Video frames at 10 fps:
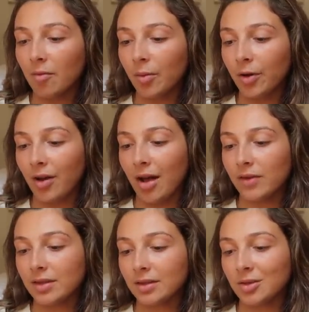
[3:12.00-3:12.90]
We don't have
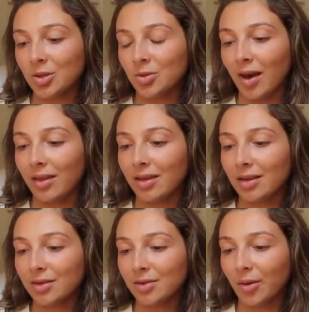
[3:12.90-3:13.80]
this in
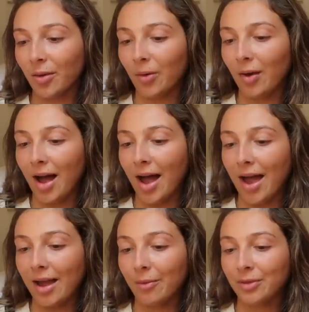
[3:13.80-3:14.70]
Australia, so
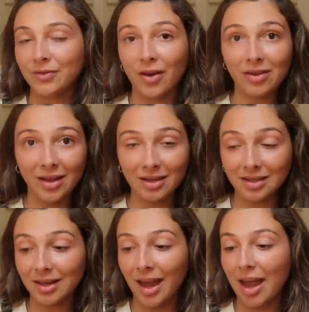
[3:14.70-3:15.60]
I was very late
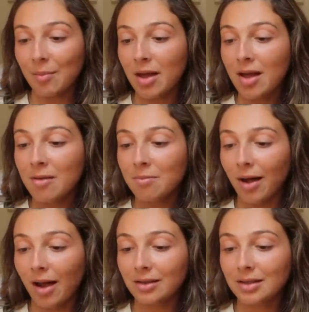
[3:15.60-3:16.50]
to the game,
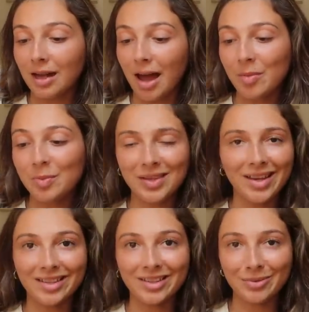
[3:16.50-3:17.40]
but I'm
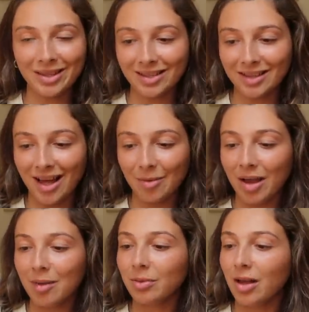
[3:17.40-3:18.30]
obsessed with this Clad
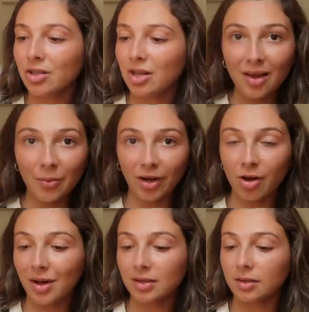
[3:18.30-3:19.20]
paint blush. When I
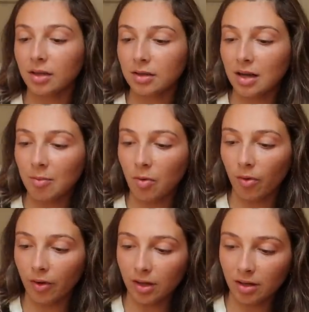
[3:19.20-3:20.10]
go back to London, I'm
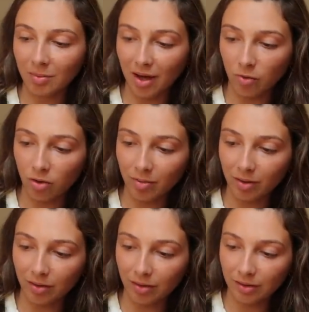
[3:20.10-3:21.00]
already gonna buy more
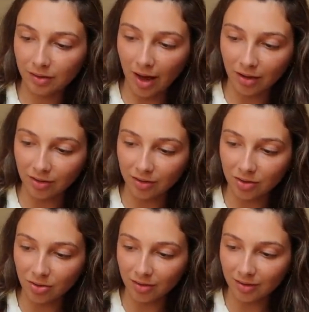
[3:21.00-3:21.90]
because I just
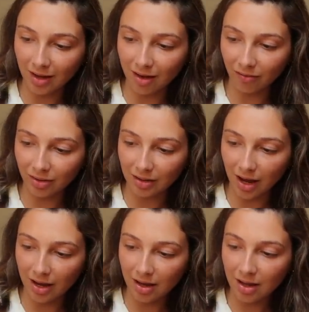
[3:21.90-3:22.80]
use this every
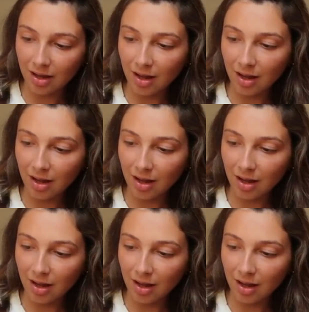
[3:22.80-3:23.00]
day.